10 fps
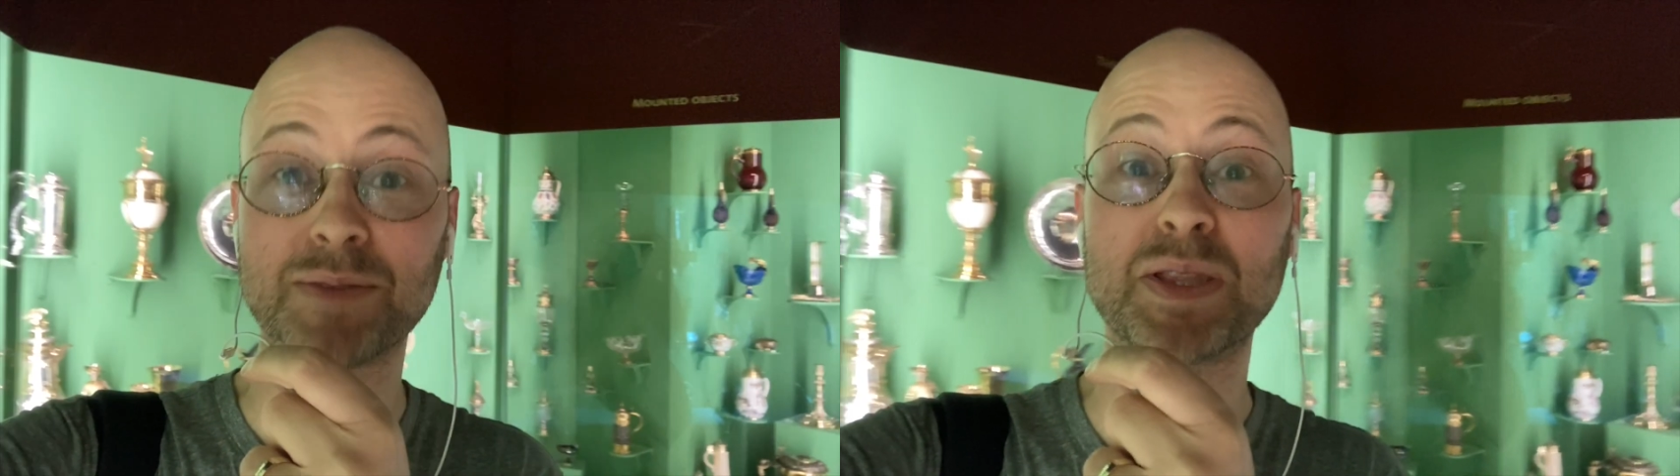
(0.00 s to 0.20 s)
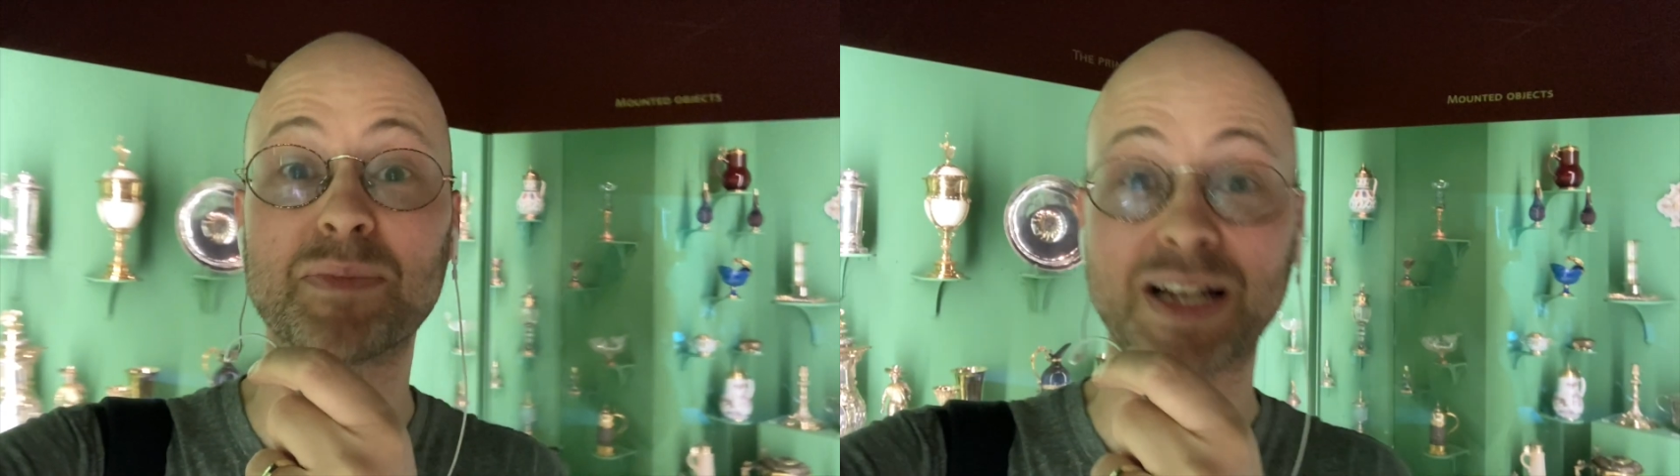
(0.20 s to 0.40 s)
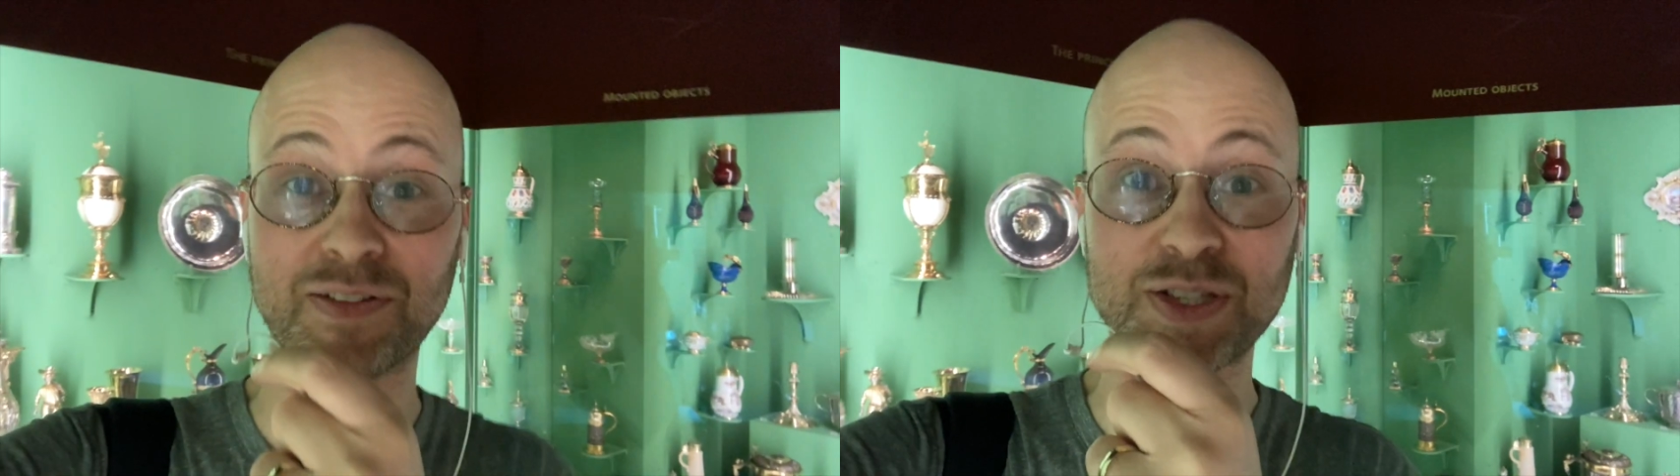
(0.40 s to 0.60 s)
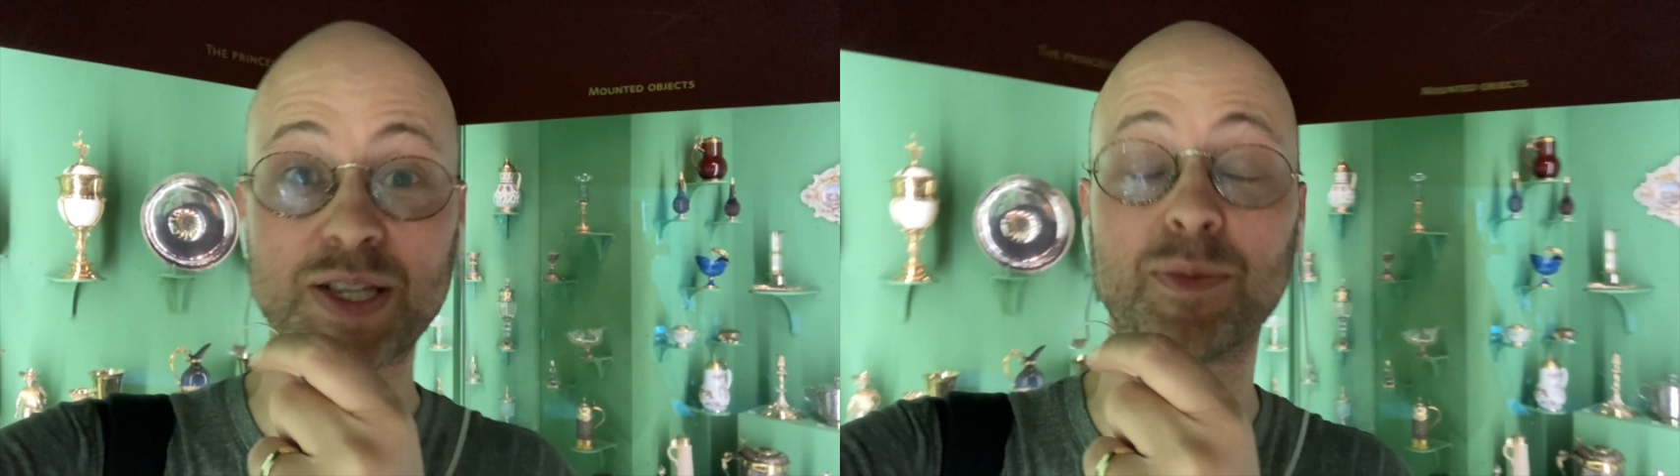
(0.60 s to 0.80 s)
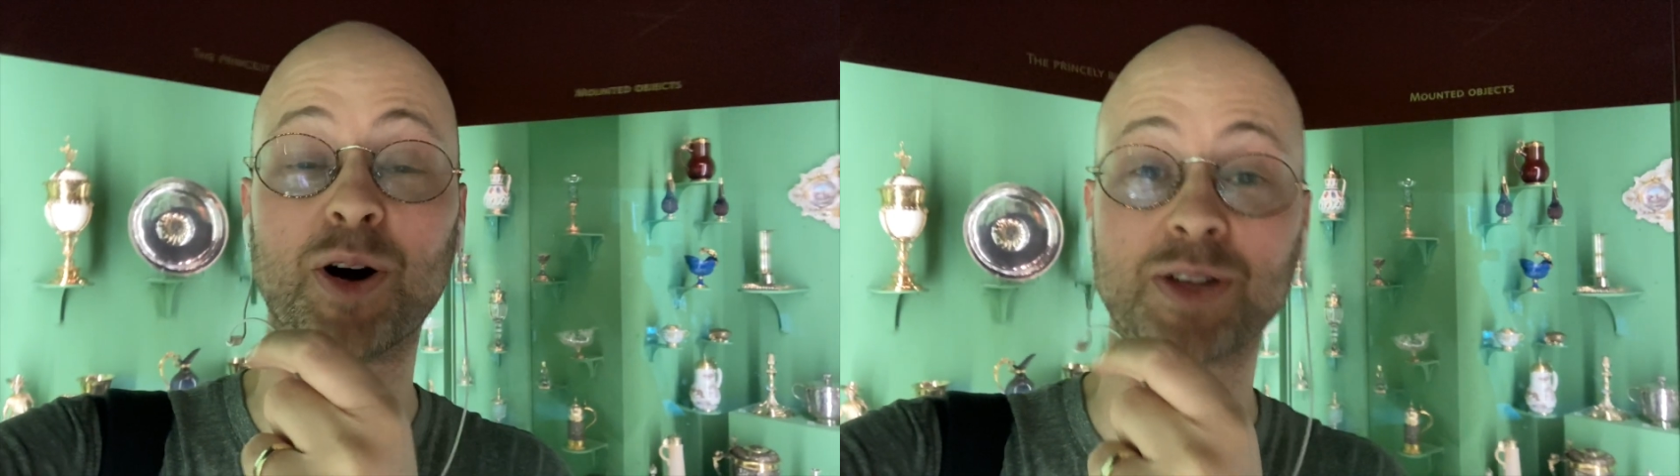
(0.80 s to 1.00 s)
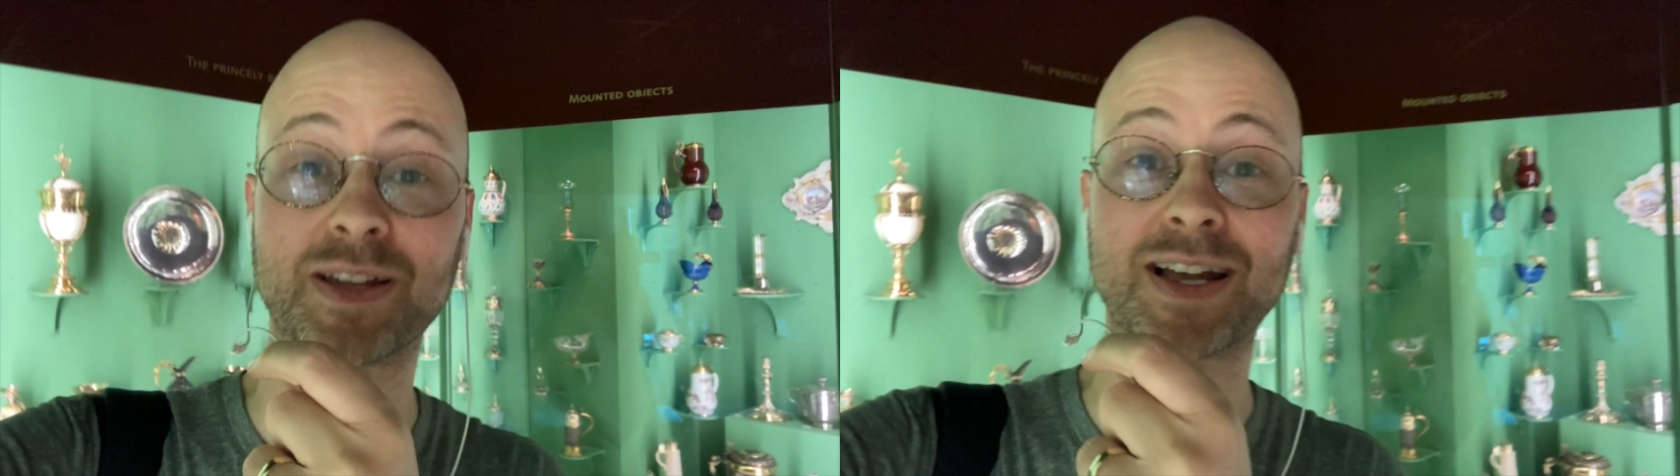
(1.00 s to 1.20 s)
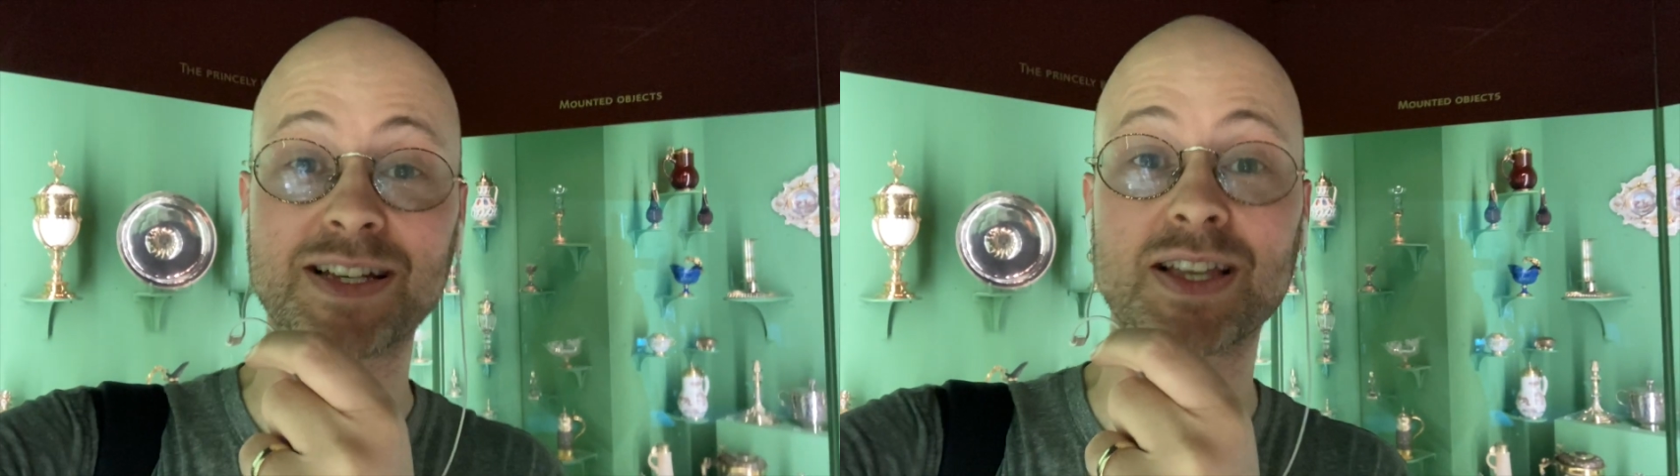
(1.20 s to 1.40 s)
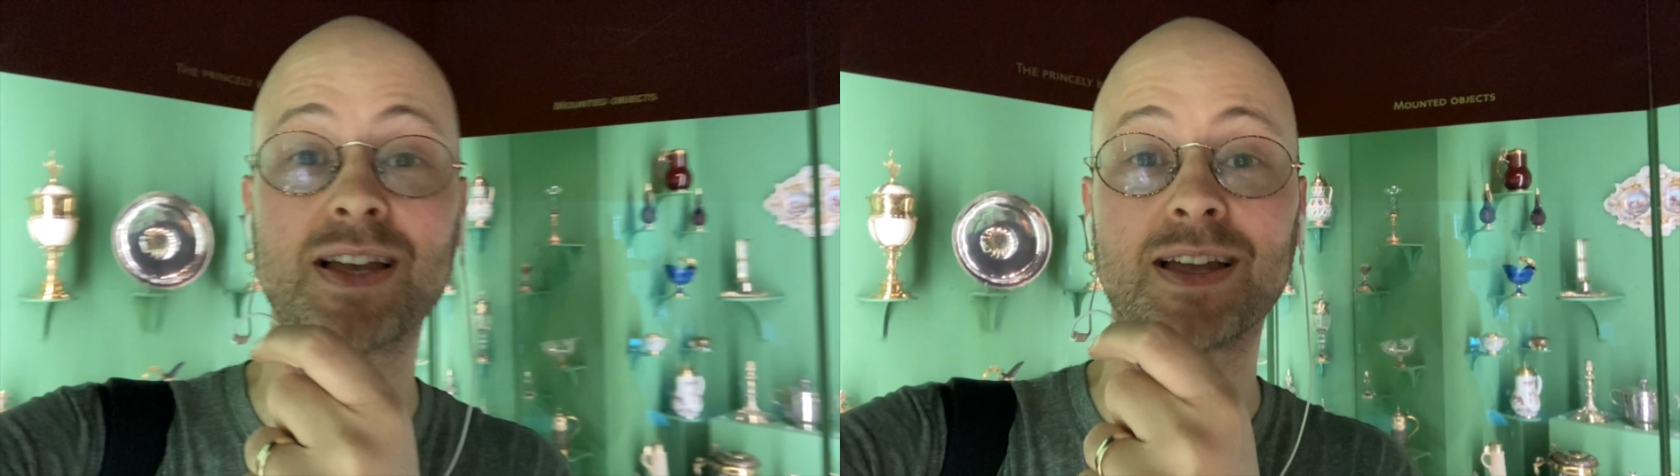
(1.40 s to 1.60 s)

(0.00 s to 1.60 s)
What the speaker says: in the middle of the summer holidays